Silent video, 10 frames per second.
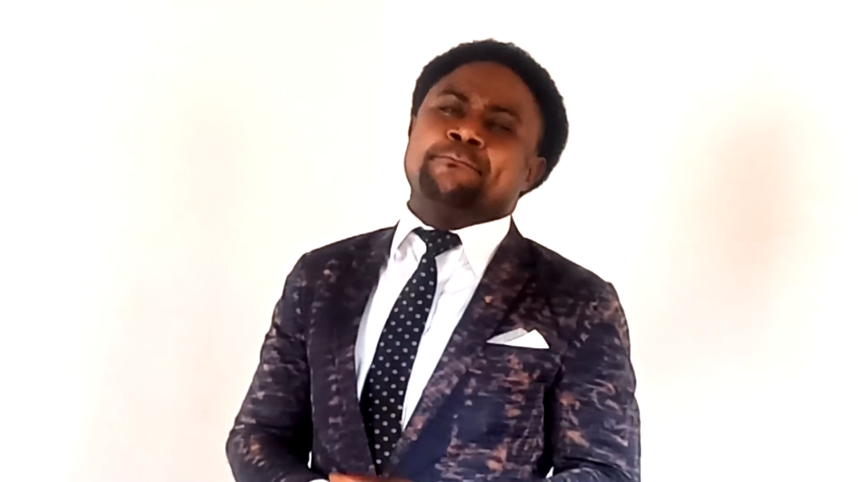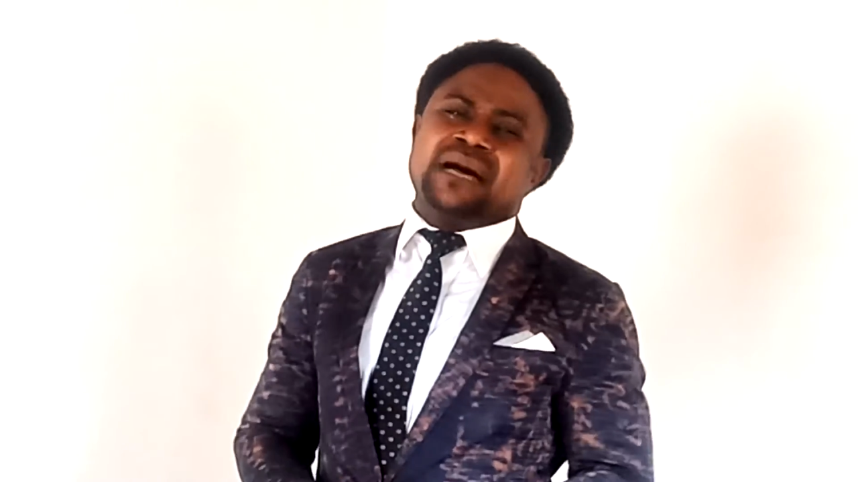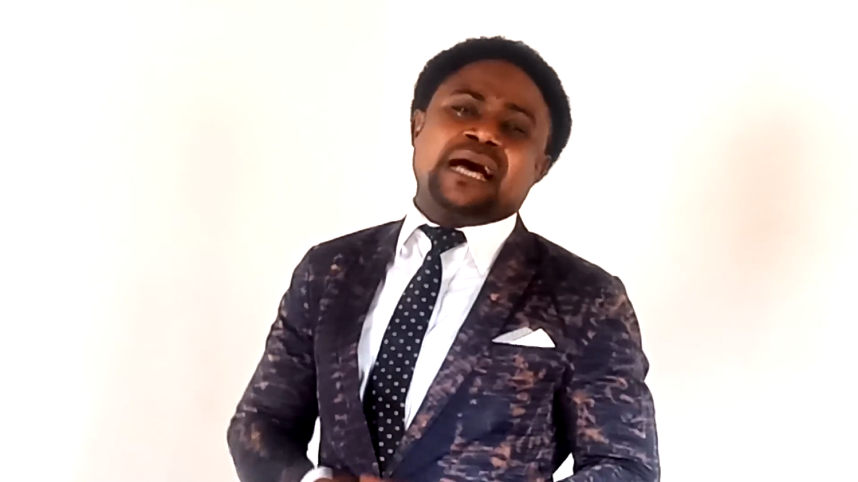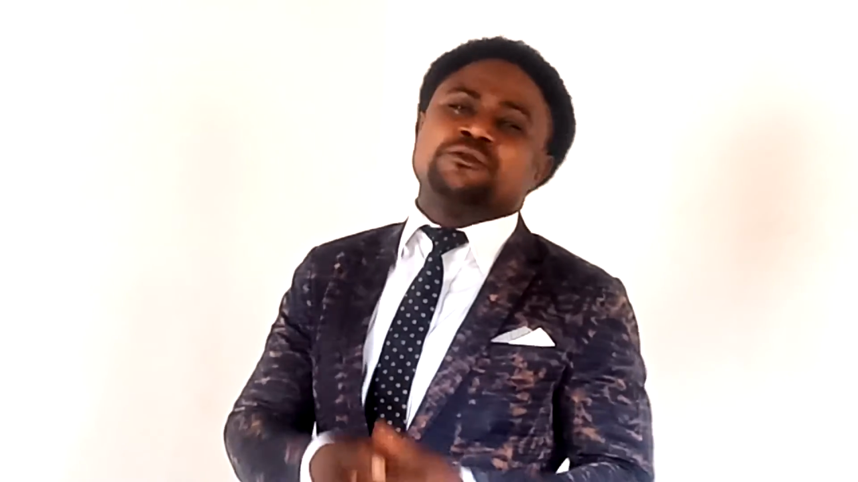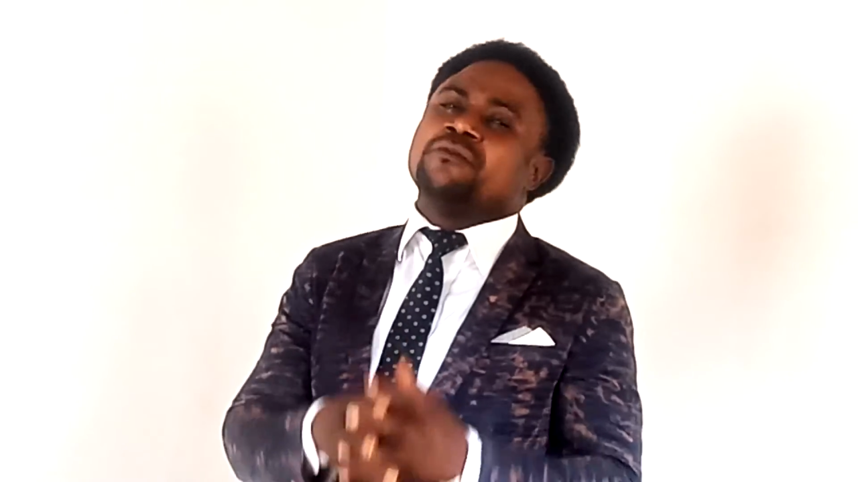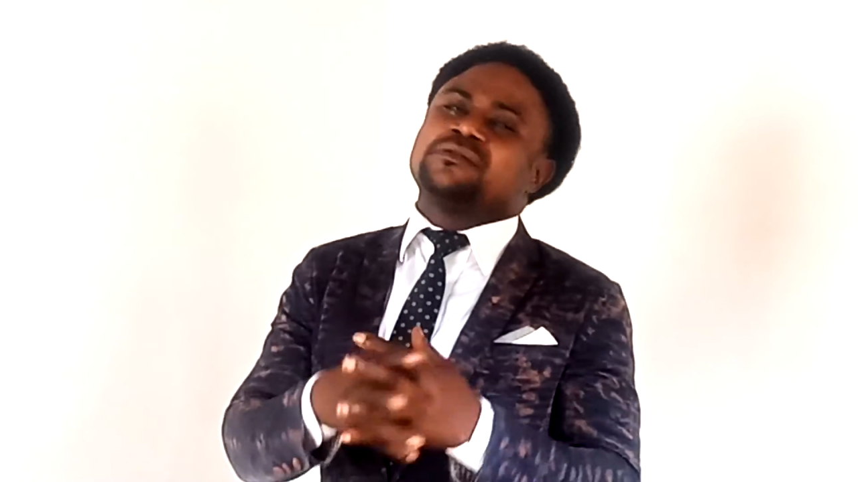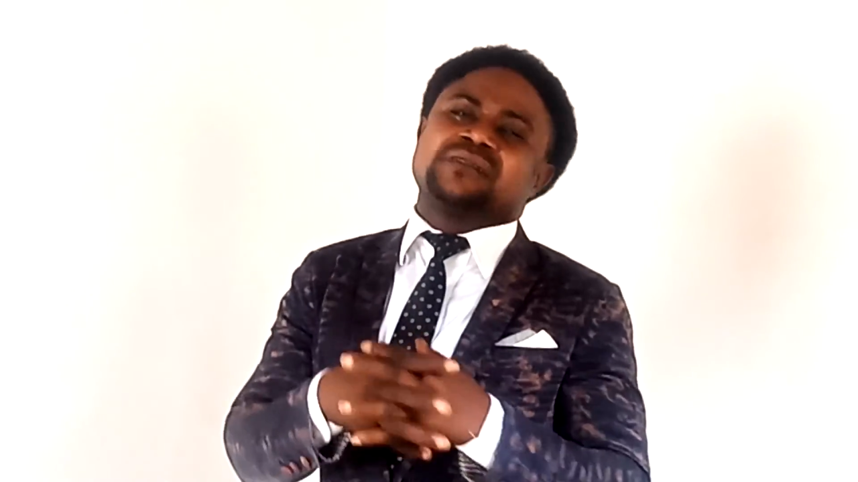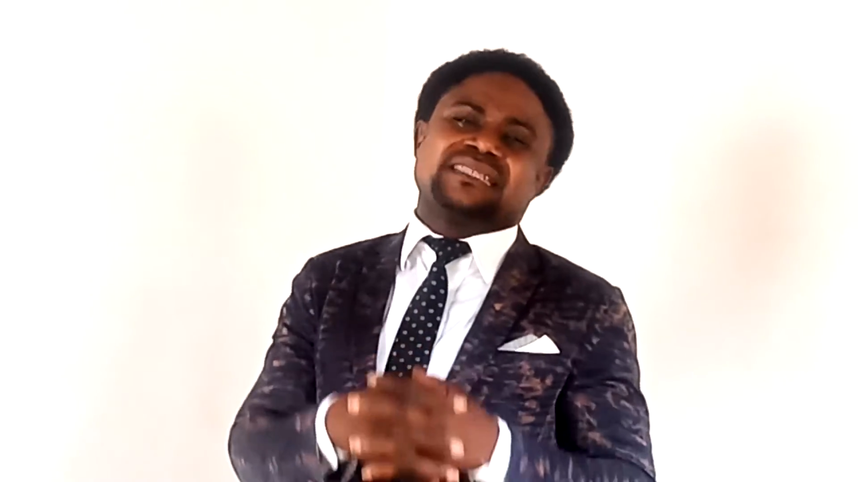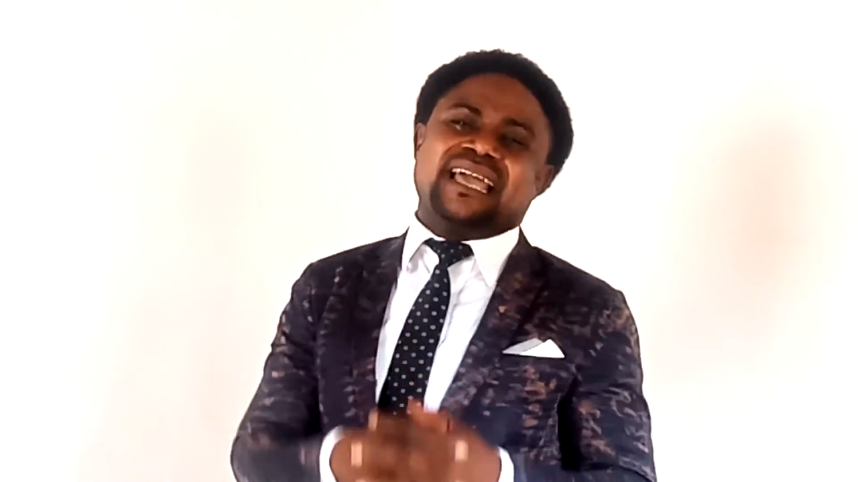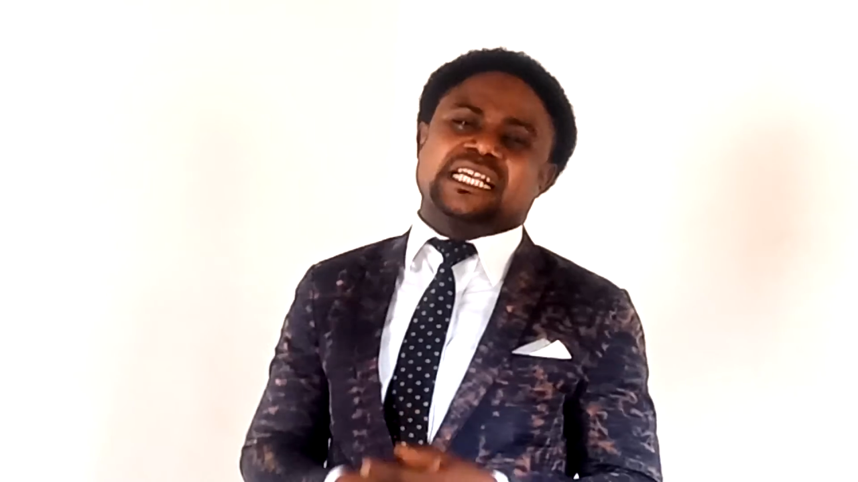man of
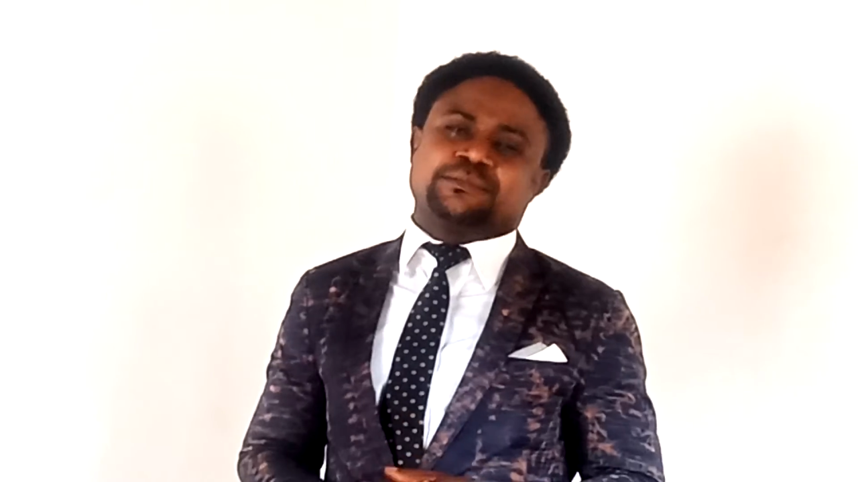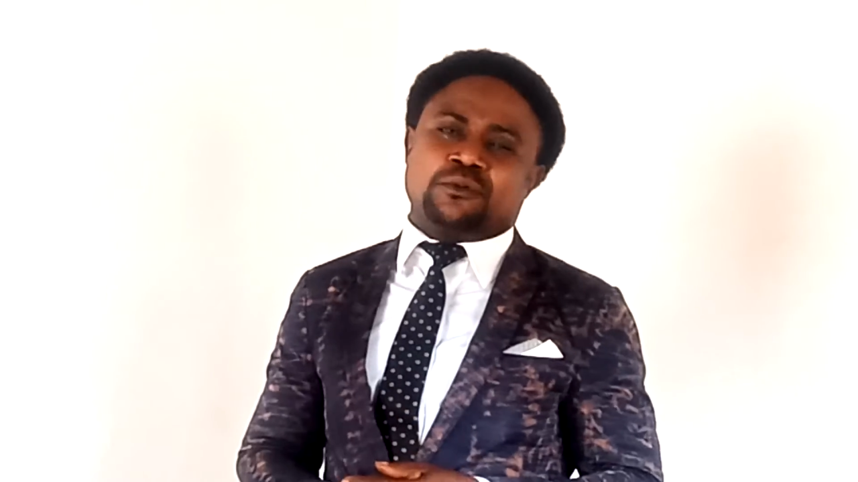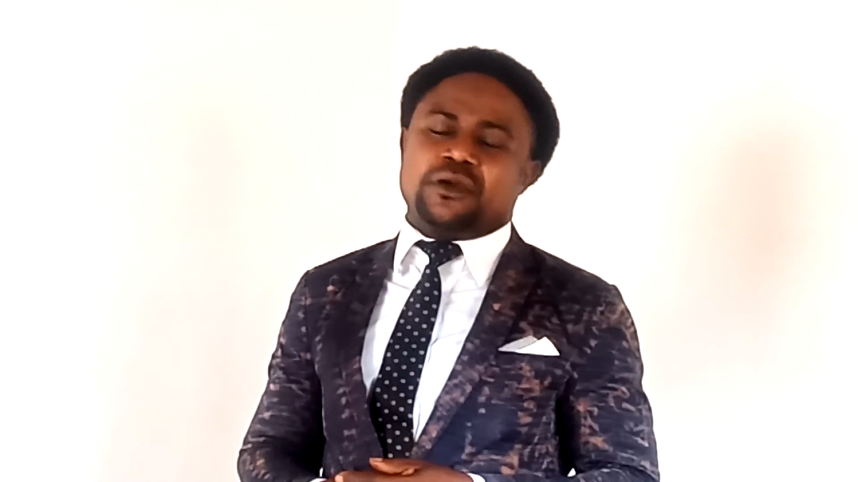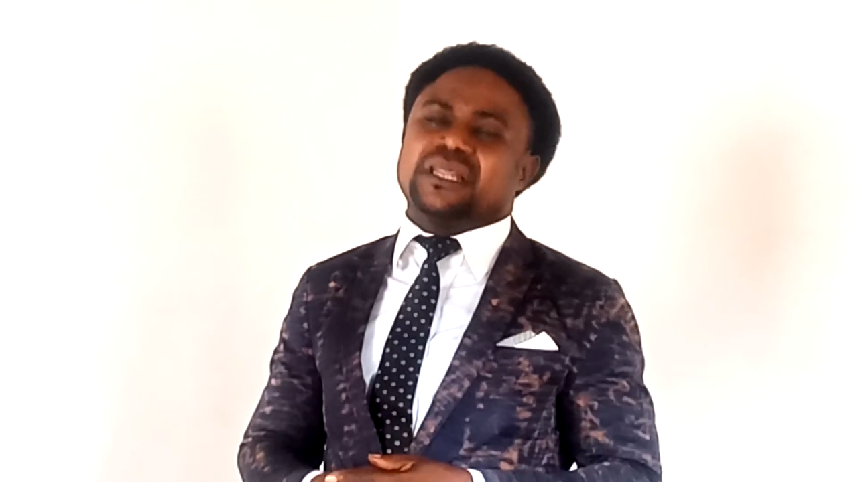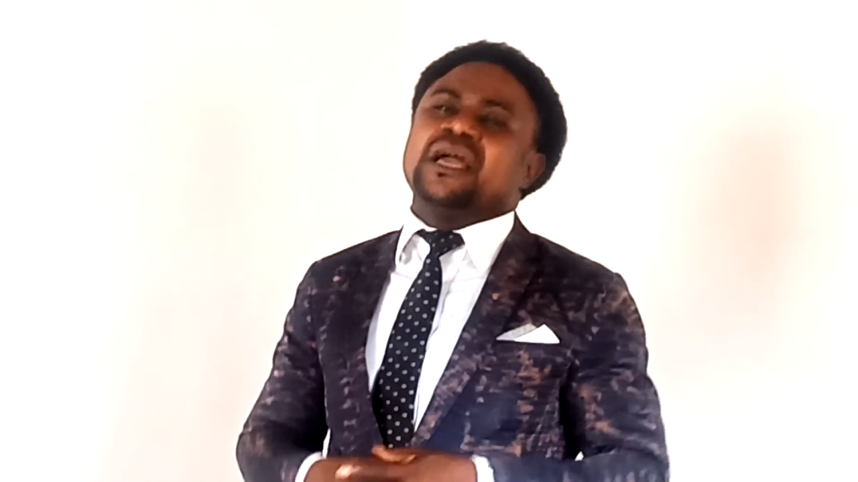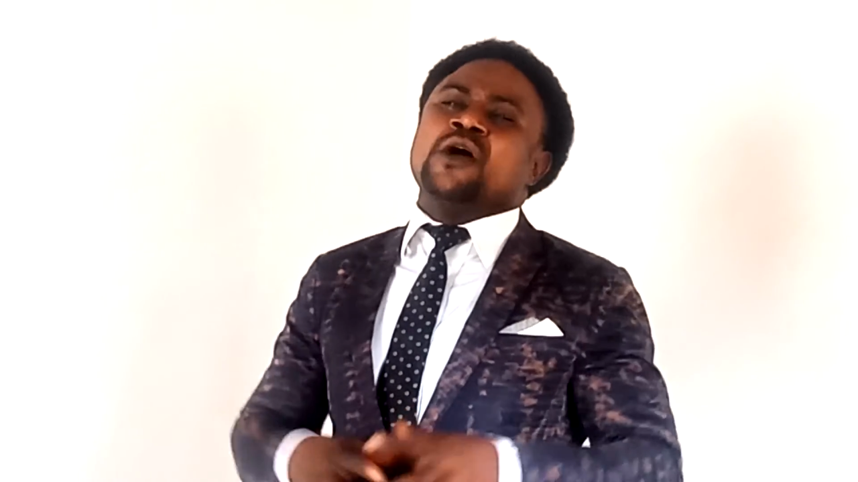great exploit